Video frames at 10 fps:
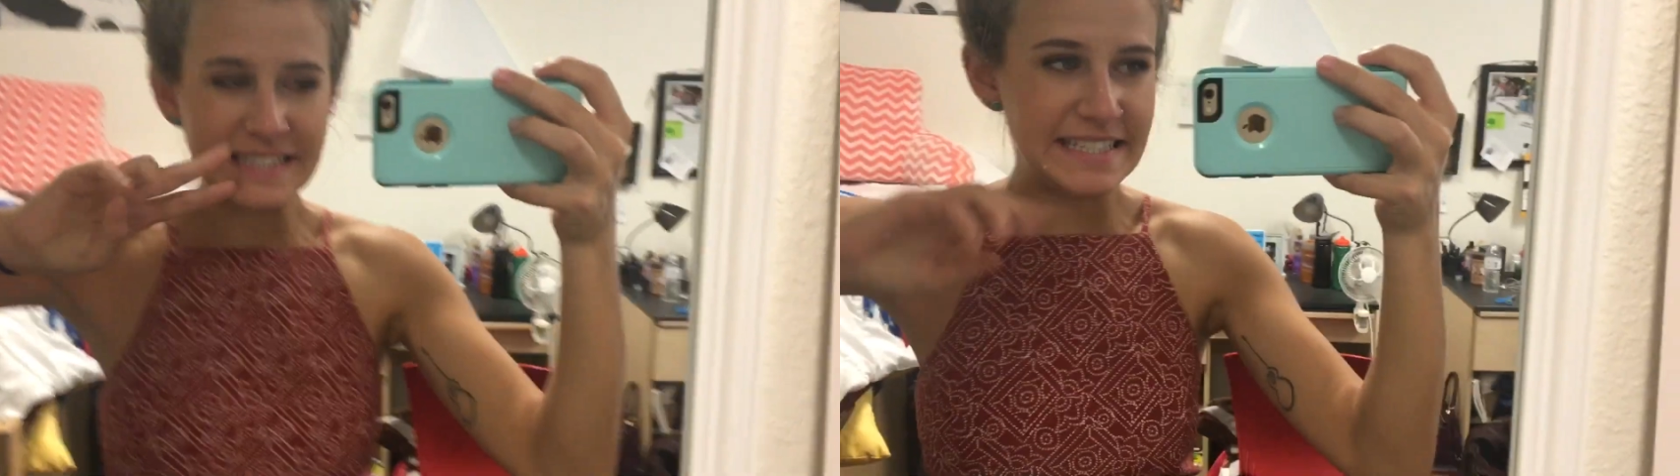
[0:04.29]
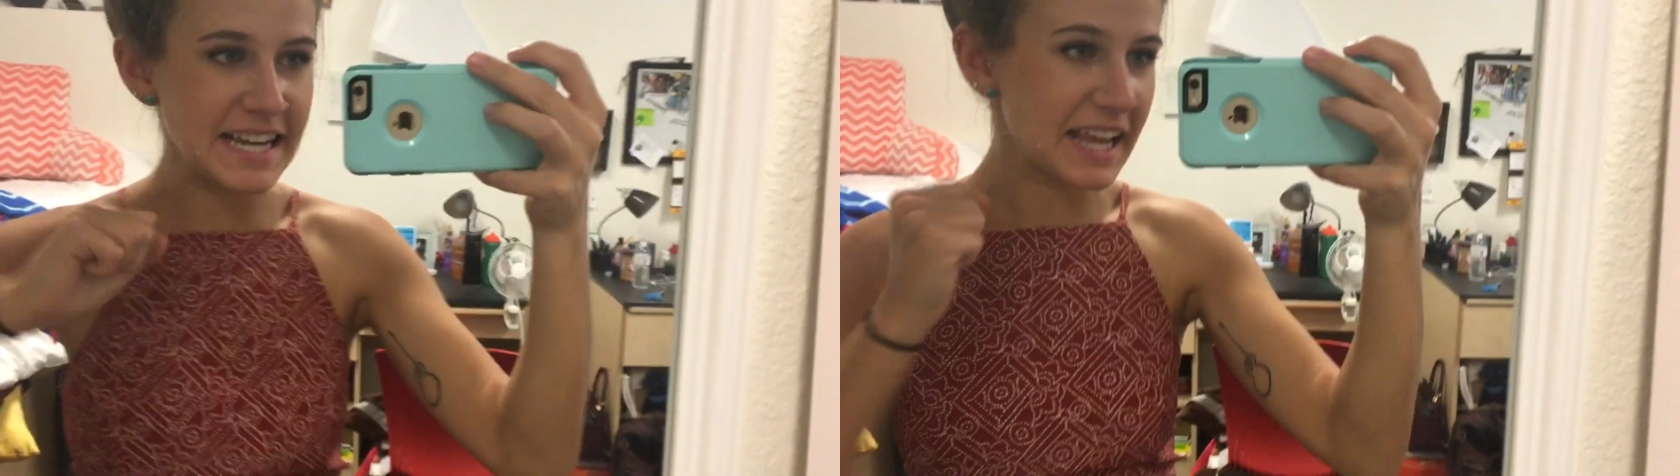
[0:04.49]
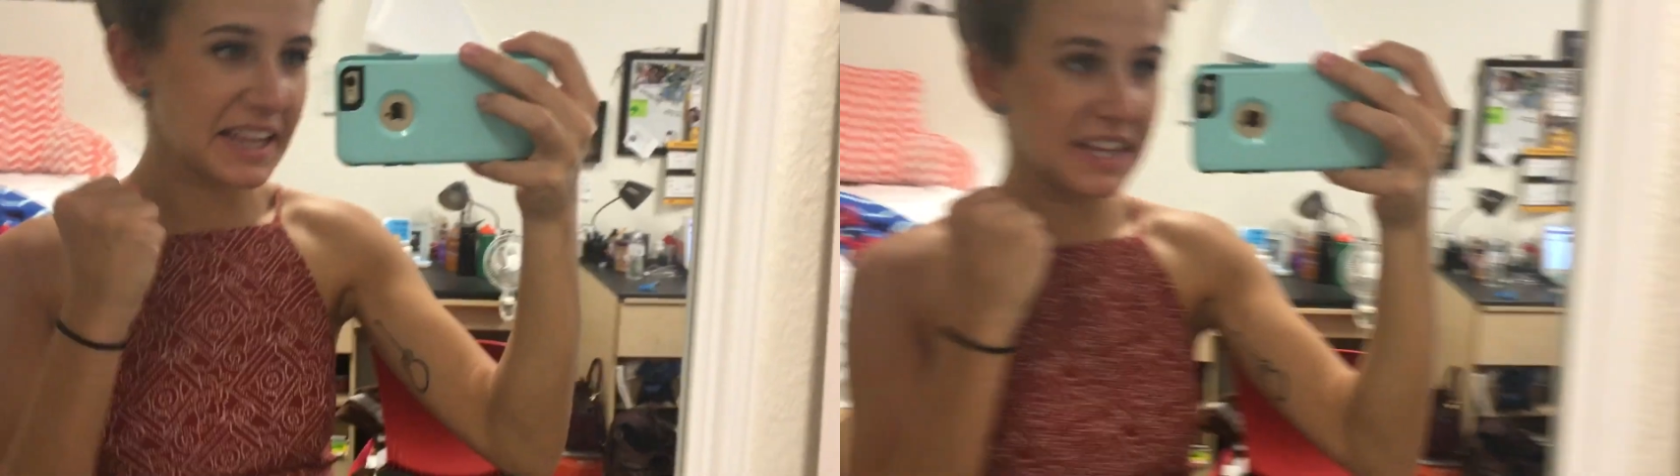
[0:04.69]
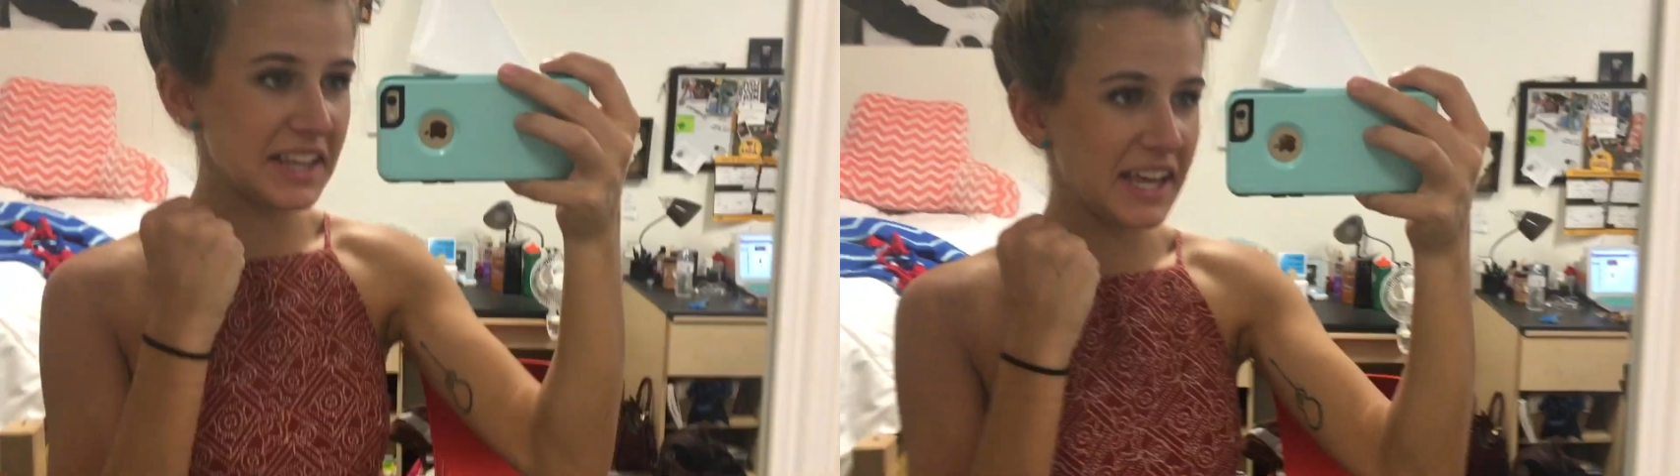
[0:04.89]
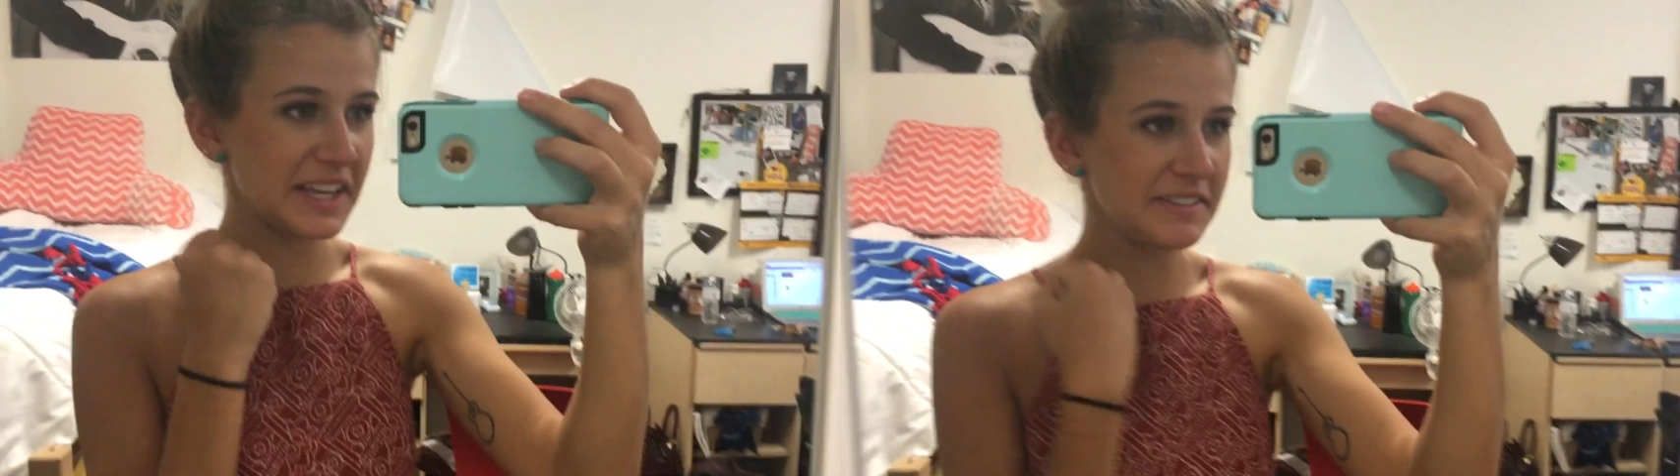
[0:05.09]
day
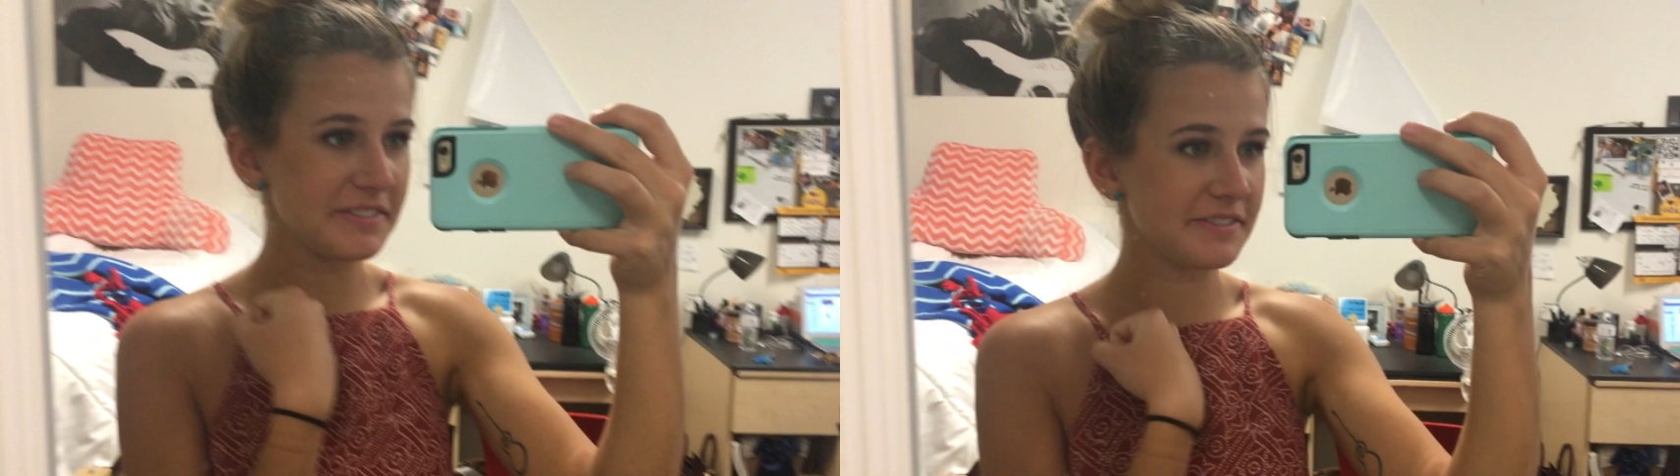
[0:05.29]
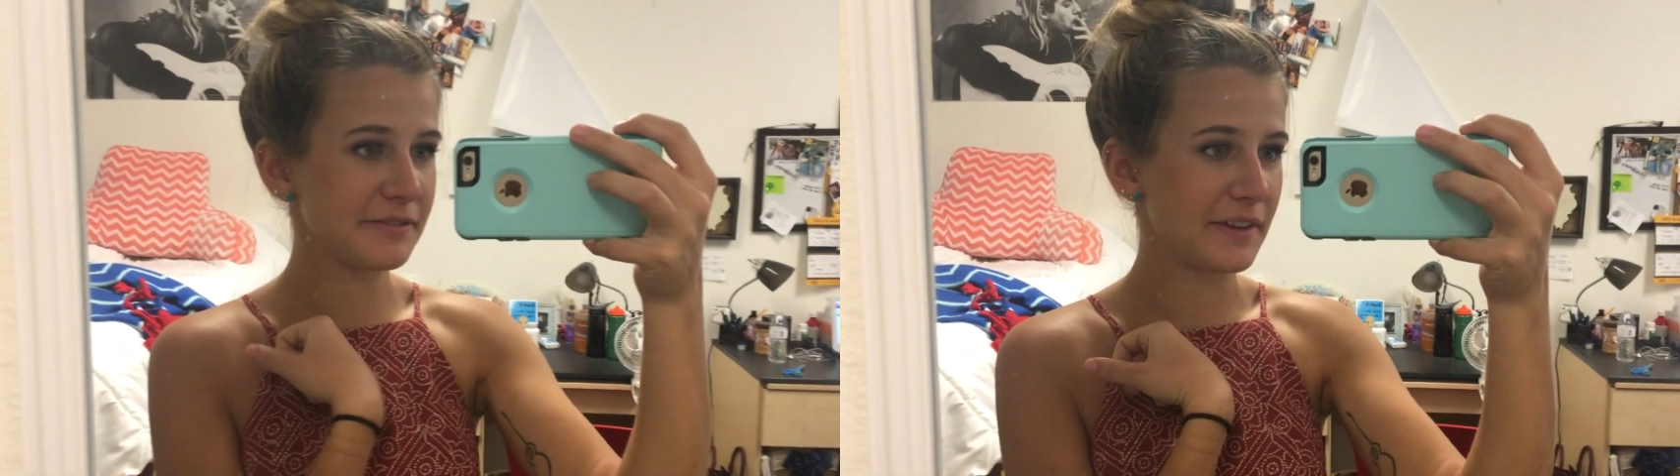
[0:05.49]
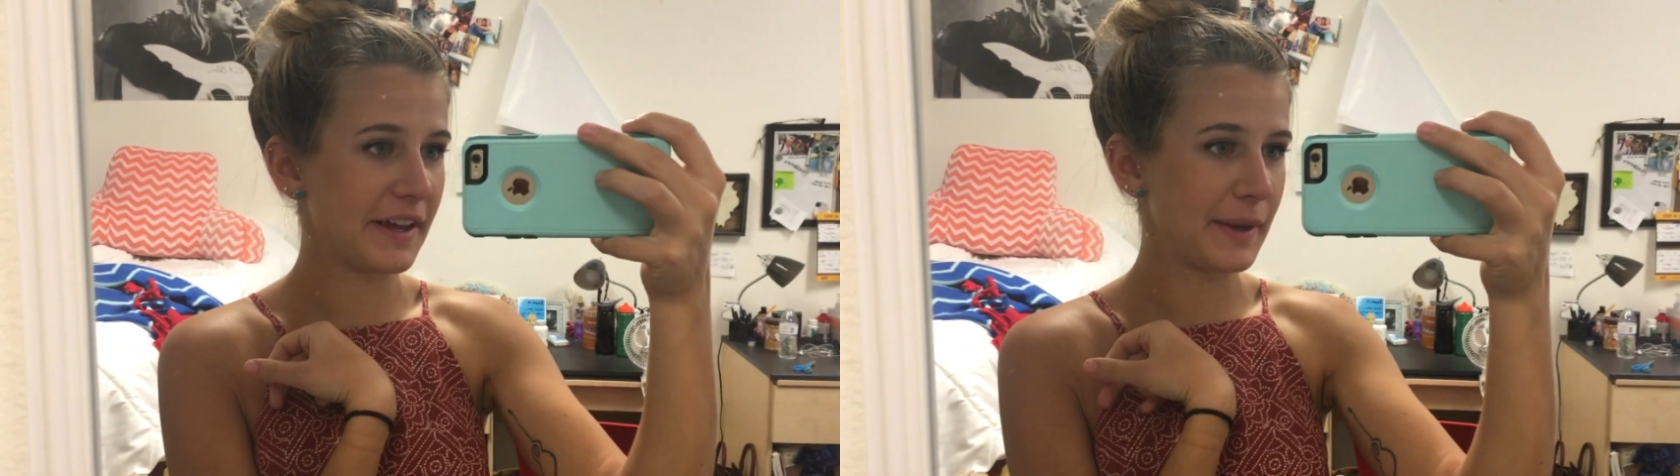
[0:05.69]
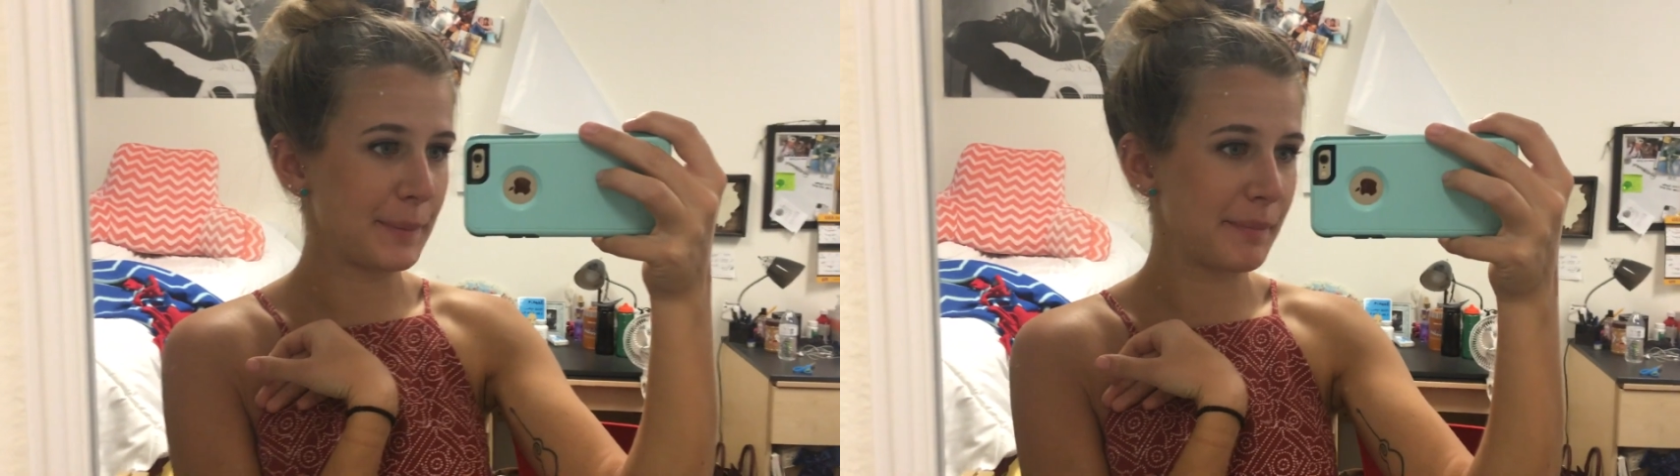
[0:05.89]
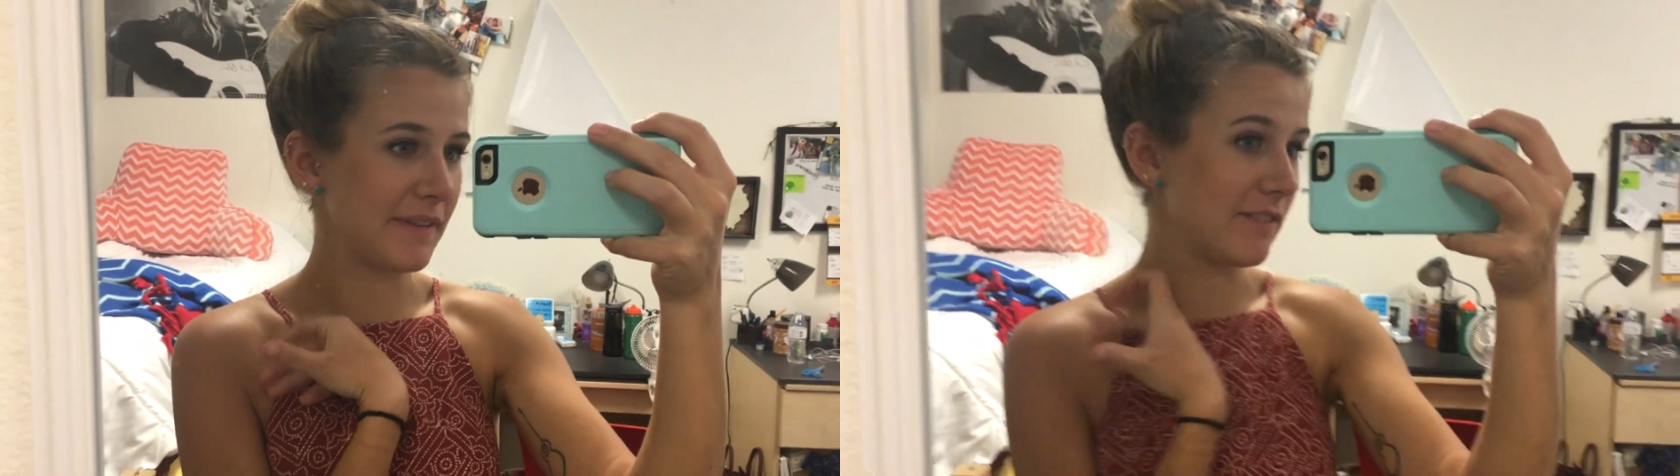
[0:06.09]
in life um,